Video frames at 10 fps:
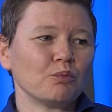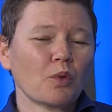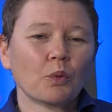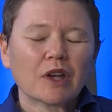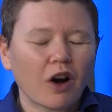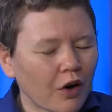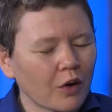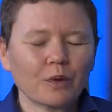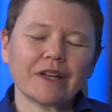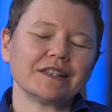We
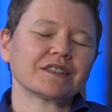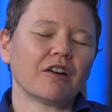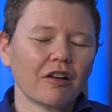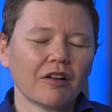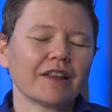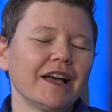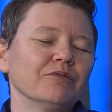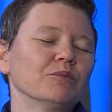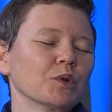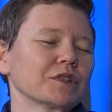always all
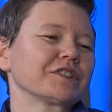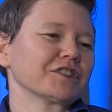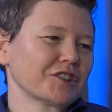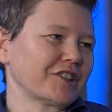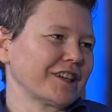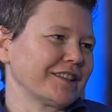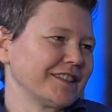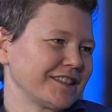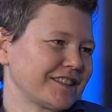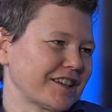have more to learn on
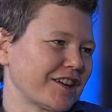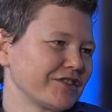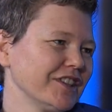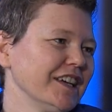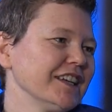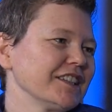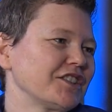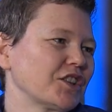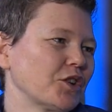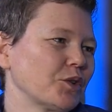this stuff.
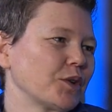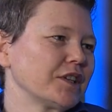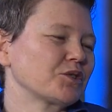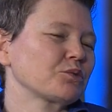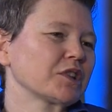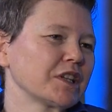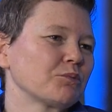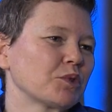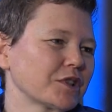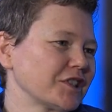So it's really
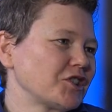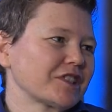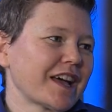important to just